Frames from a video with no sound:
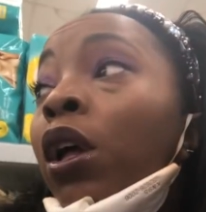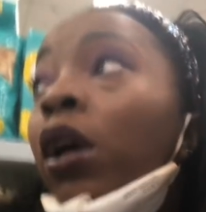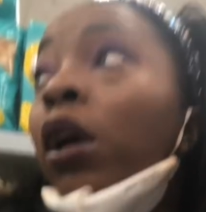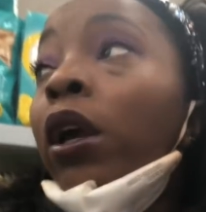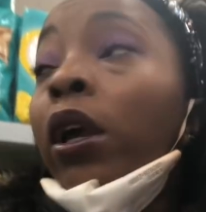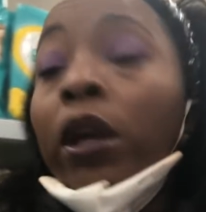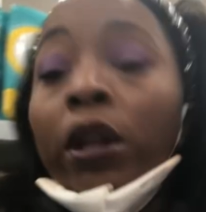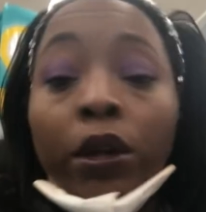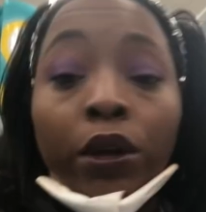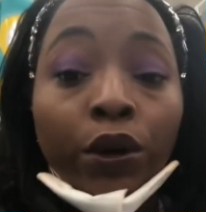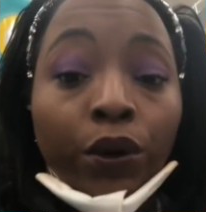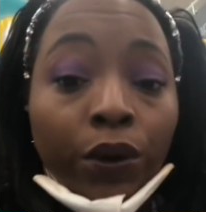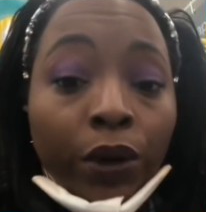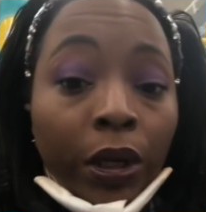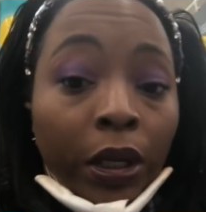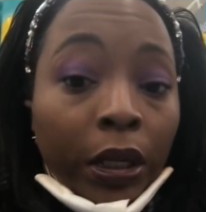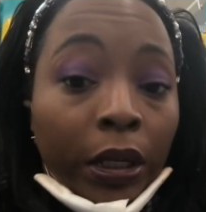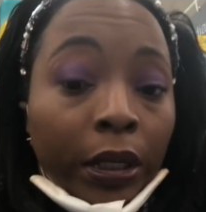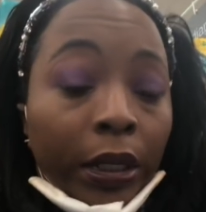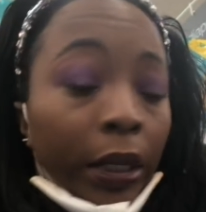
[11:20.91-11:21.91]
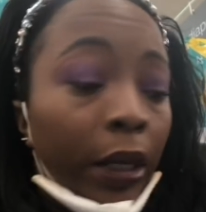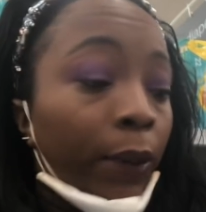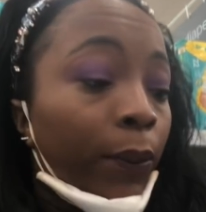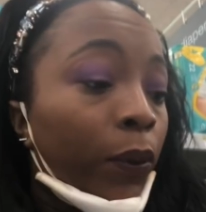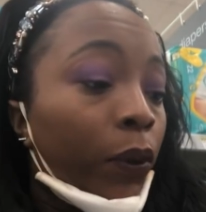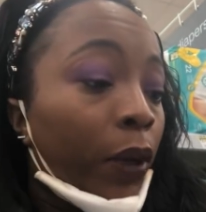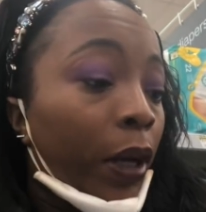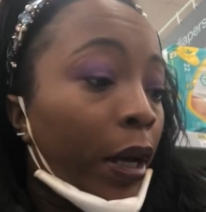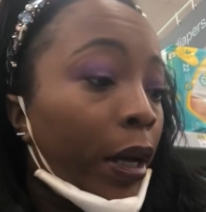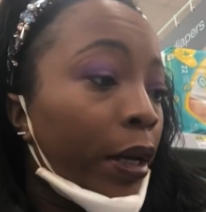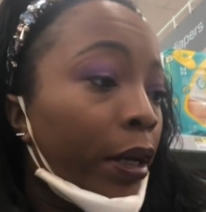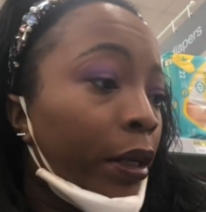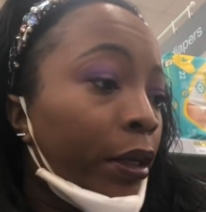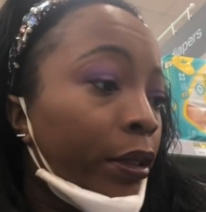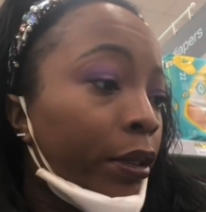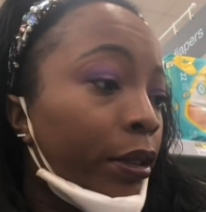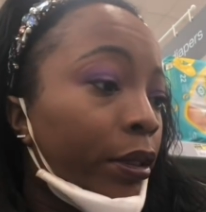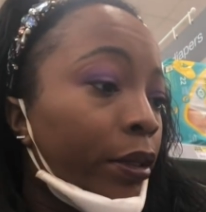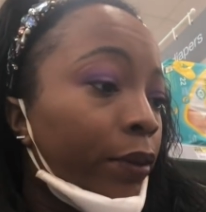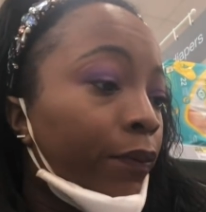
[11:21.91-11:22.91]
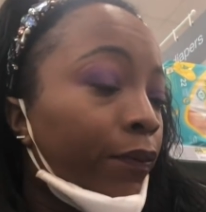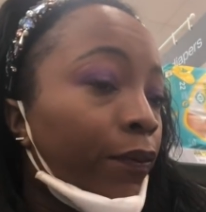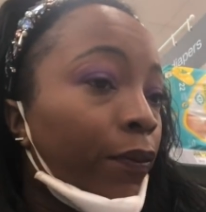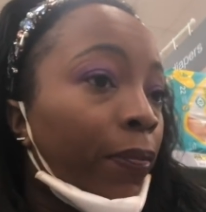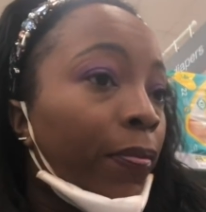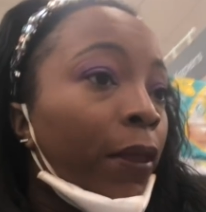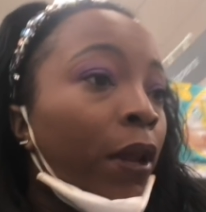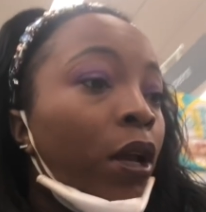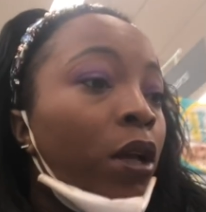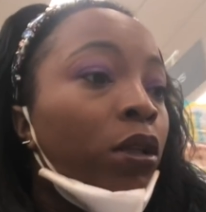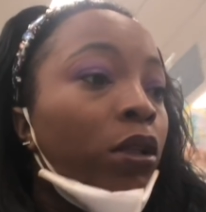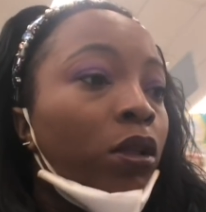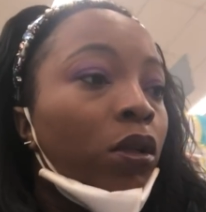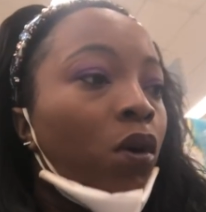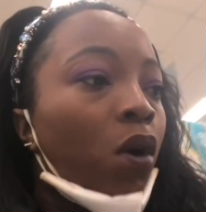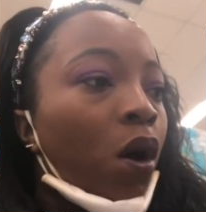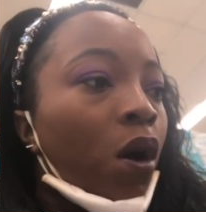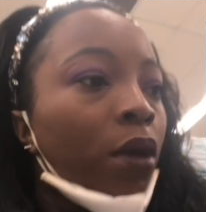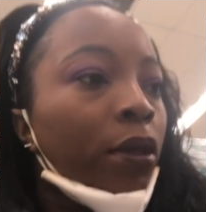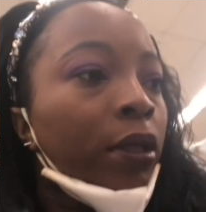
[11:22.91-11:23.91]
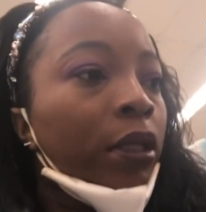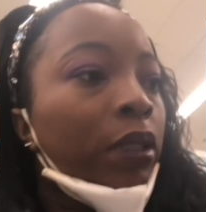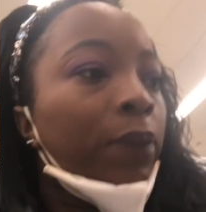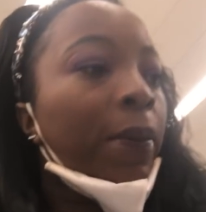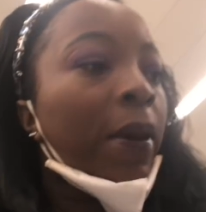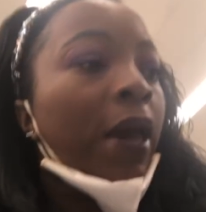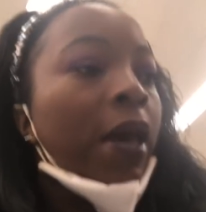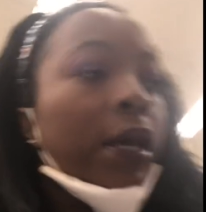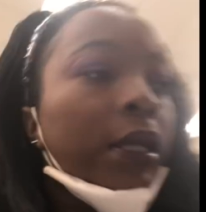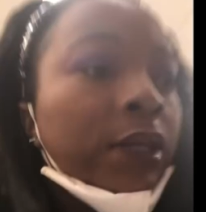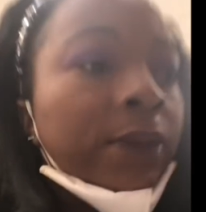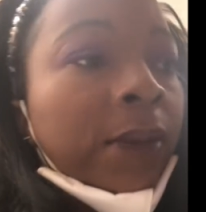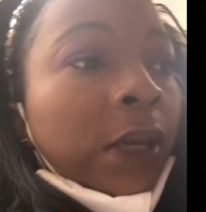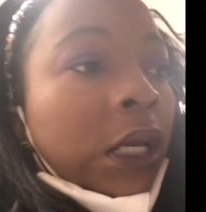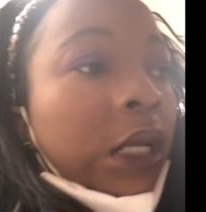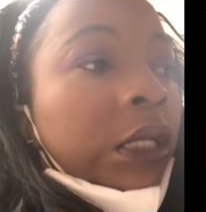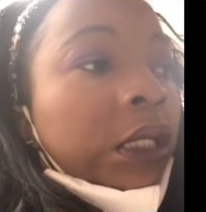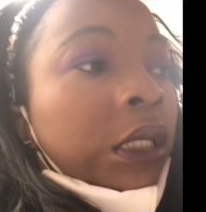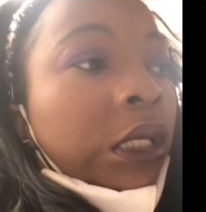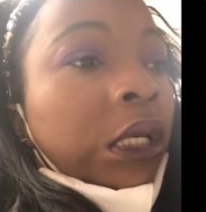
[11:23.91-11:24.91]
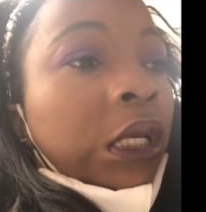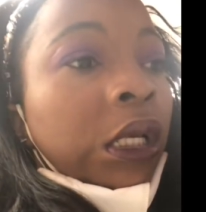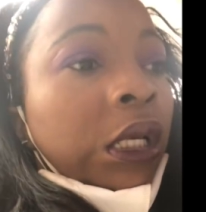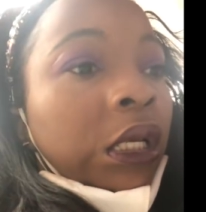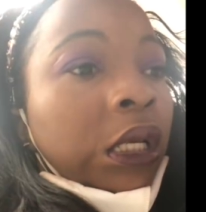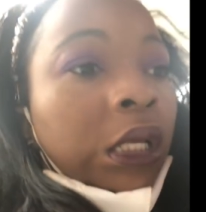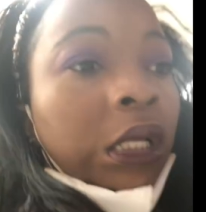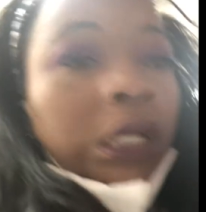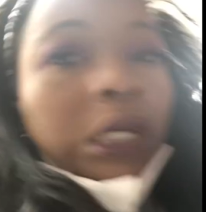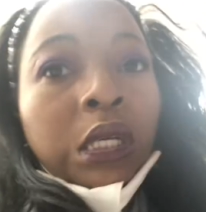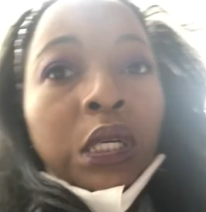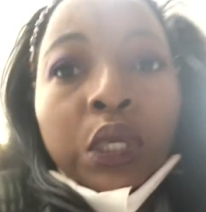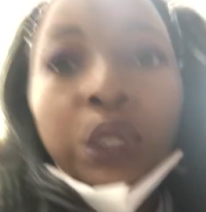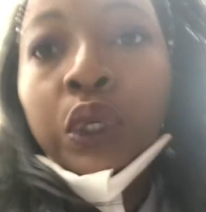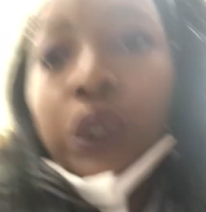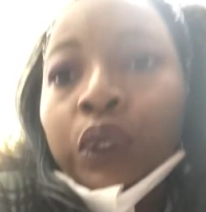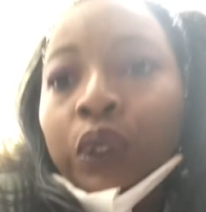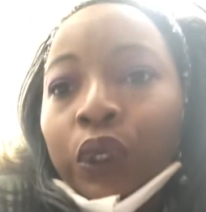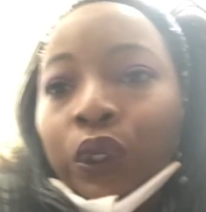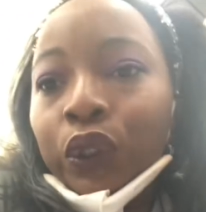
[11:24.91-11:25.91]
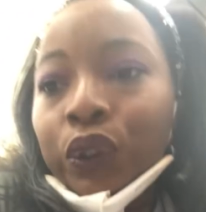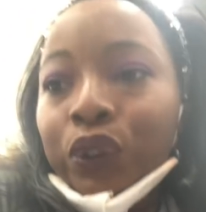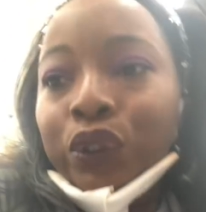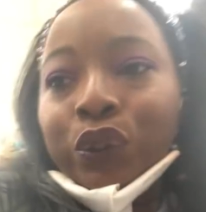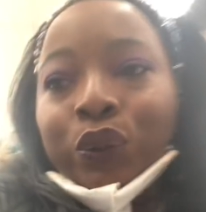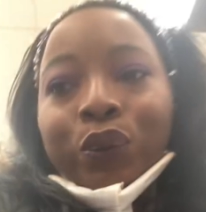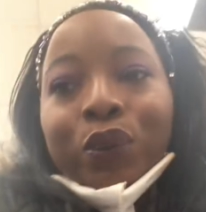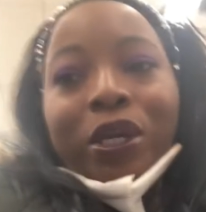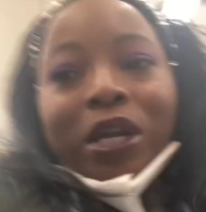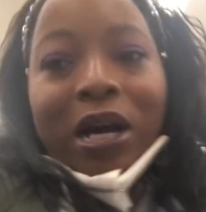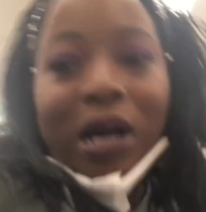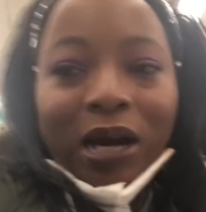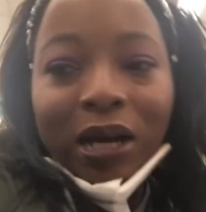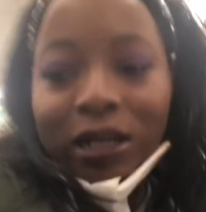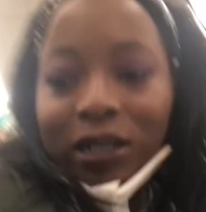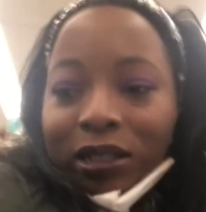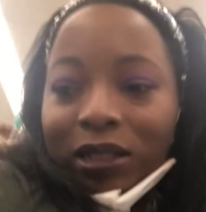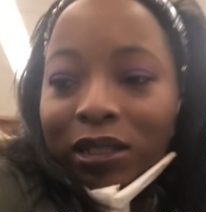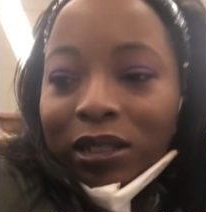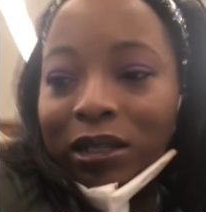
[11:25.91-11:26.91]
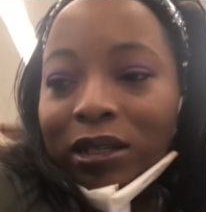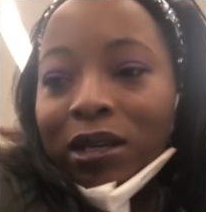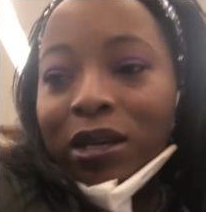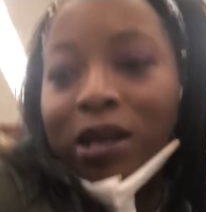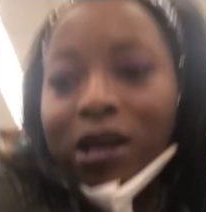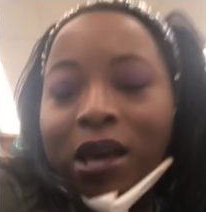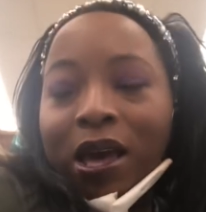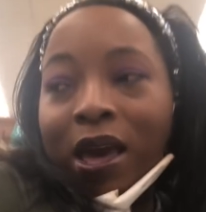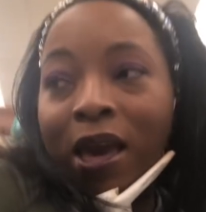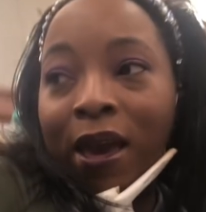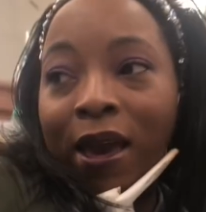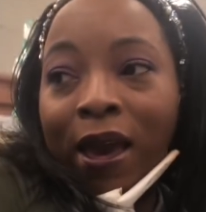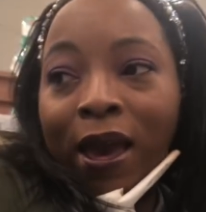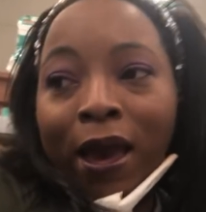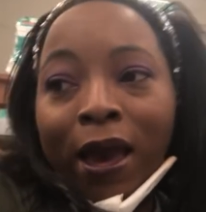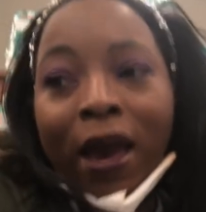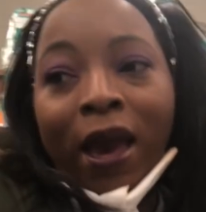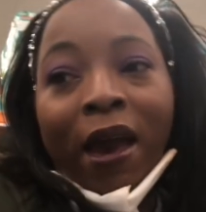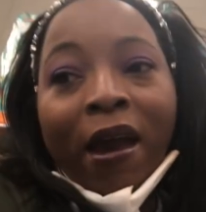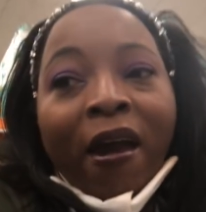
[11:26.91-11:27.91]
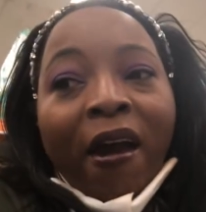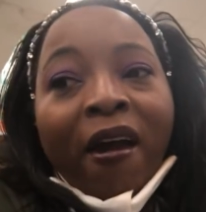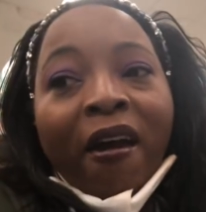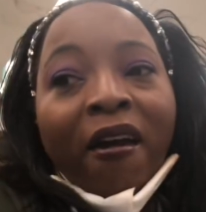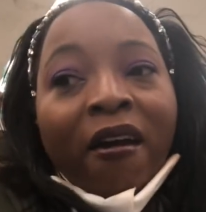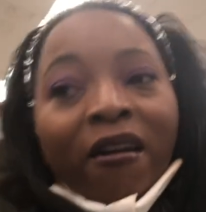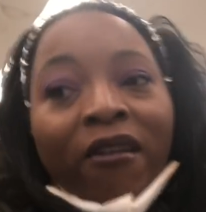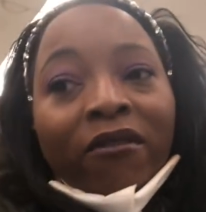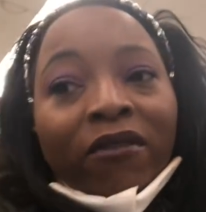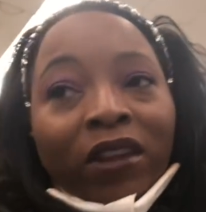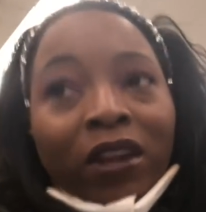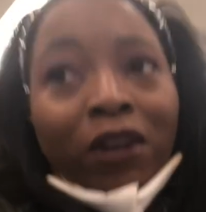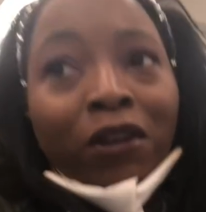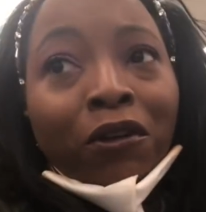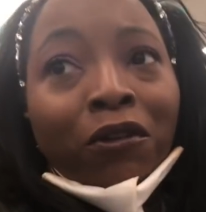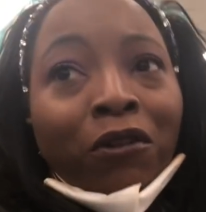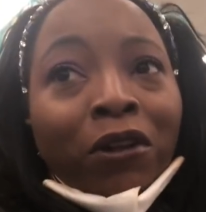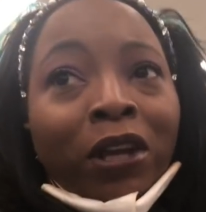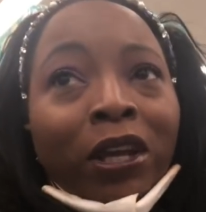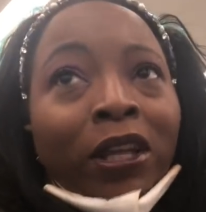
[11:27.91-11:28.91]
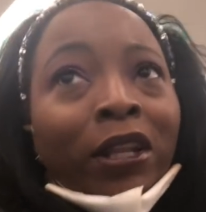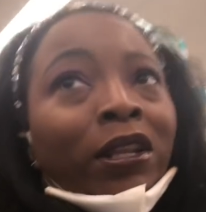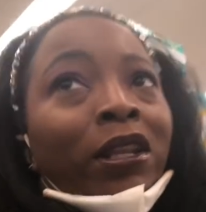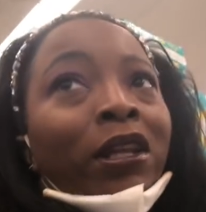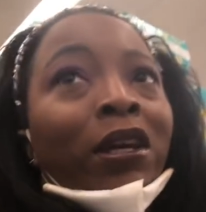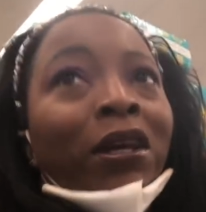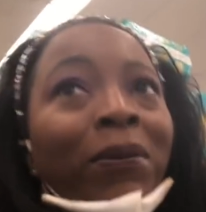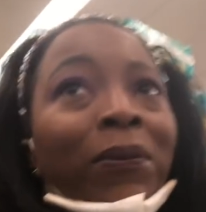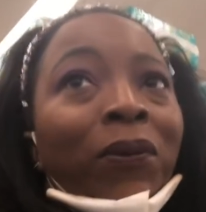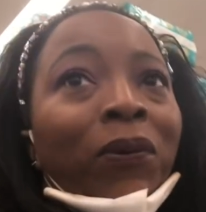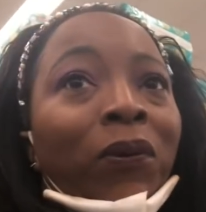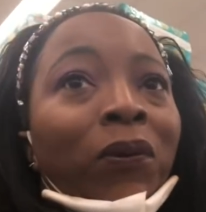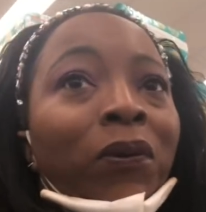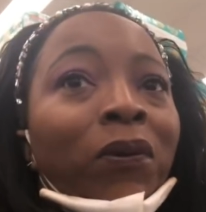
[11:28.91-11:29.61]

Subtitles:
an ingredient label, guys. So all these pads mainly do not have an ingredient label.